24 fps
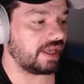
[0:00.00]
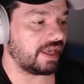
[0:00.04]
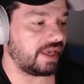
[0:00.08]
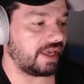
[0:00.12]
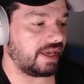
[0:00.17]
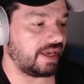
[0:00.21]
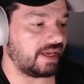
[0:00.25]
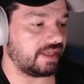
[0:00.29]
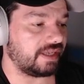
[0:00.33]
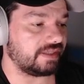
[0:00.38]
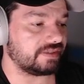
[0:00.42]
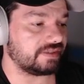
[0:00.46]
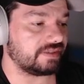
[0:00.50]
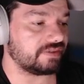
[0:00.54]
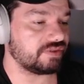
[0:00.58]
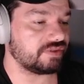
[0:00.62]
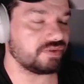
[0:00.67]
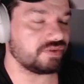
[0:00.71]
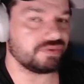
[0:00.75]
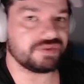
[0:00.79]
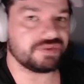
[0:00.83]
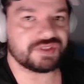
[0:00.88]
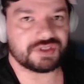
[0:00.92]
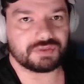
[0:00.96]
and
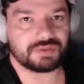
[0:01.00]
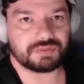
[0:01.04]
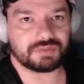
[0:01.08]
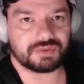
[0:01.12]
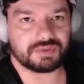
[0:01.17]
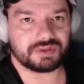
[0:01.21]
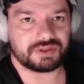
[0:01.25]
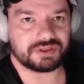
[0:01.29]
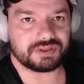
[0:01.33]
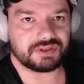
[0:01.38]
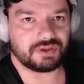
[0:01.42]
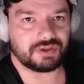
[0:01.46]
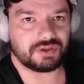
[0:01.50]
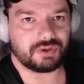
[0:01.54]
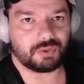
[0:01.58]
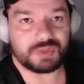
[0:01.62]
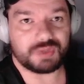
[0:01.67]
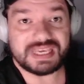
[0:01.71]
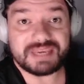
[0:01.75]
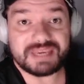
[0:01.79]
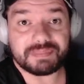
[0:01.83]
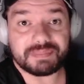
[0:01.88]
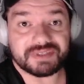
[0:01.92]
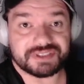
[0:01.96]
2D world
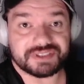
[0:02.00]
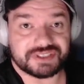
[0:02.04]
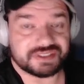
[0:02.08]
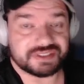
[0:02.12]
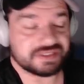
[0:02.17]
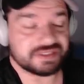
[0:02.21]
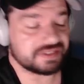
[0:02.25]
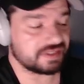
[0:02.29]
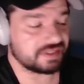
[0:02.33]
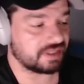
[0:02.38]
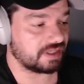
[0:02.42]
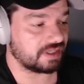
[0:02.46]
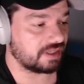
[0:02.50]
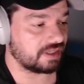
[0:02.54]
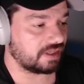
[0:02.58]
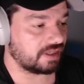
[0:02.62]
or images,